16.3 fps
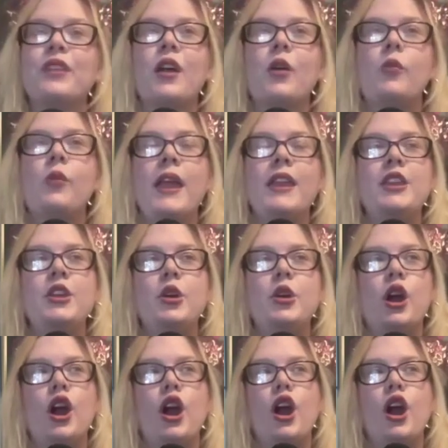when
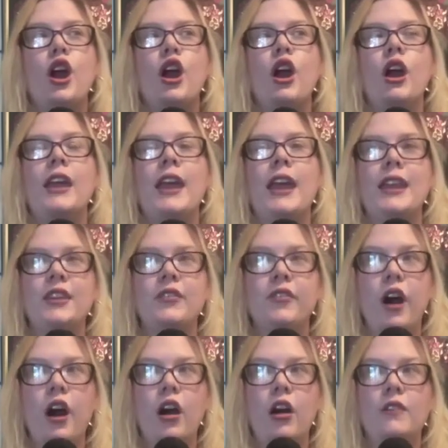you're getting
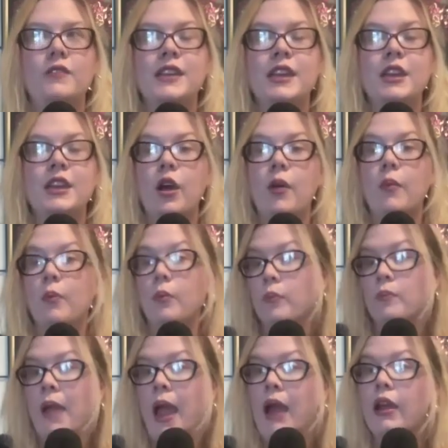involved in a
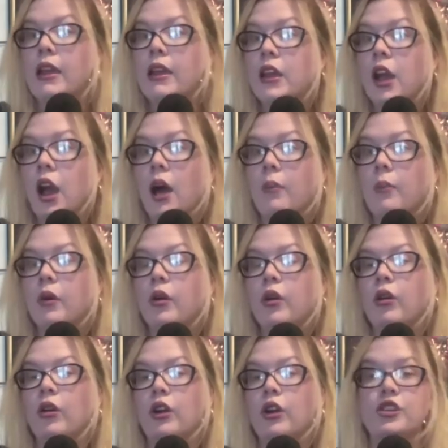married couple
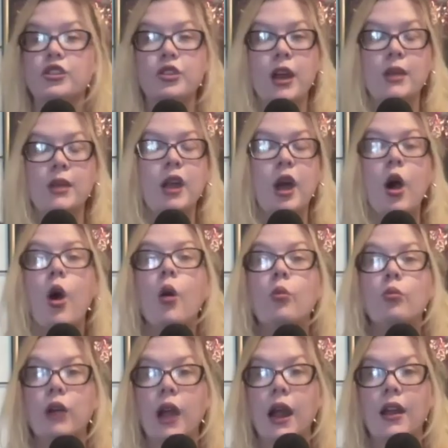or you're trying to be a
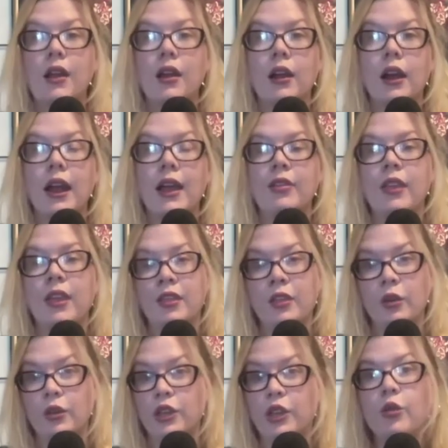home wrecker and
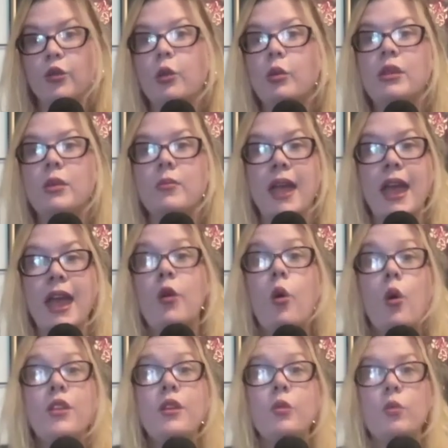you don't know what the man
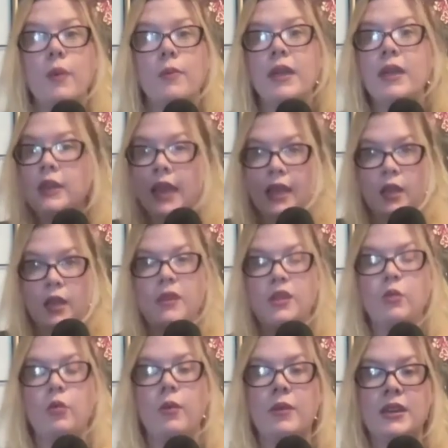or the woman, it could be
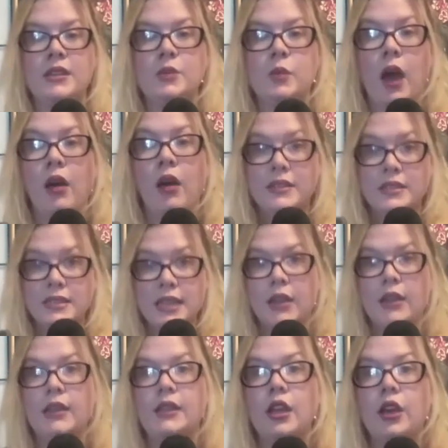the woman as well, is
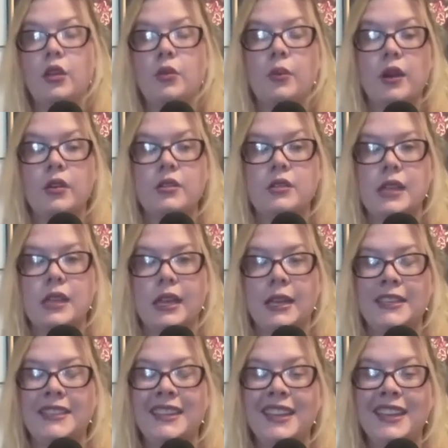telling the other person,